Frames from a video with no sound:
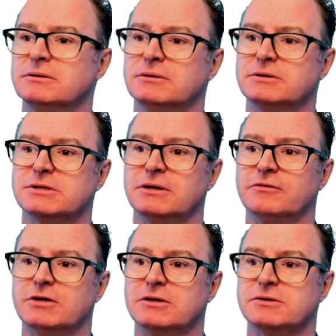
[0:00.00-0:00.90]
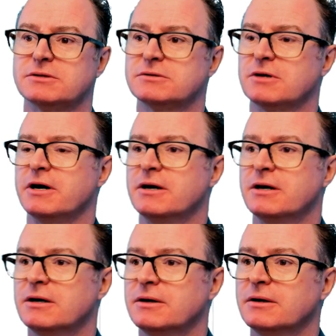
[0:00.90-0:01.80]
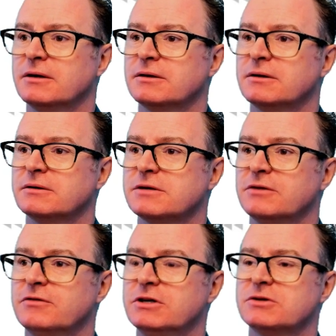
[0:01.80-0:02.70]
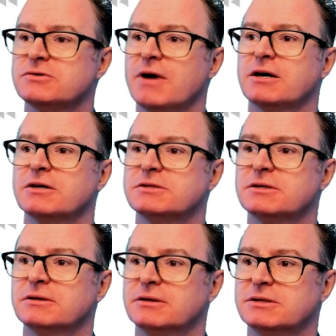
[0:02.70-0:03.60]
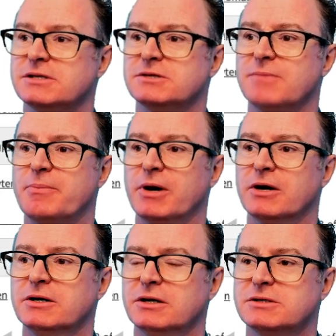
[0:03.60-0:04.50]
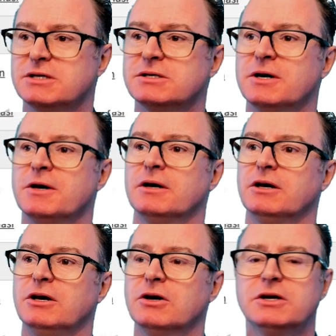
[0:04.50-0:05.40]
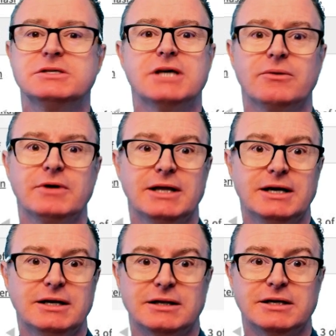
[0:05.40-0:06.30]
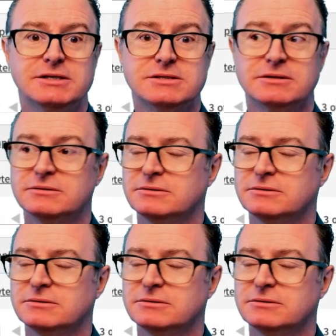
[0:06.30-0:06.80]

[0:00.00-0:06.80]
it's on the videos, sorry. It's on the videos records. It says my parent is this. Here is a related list.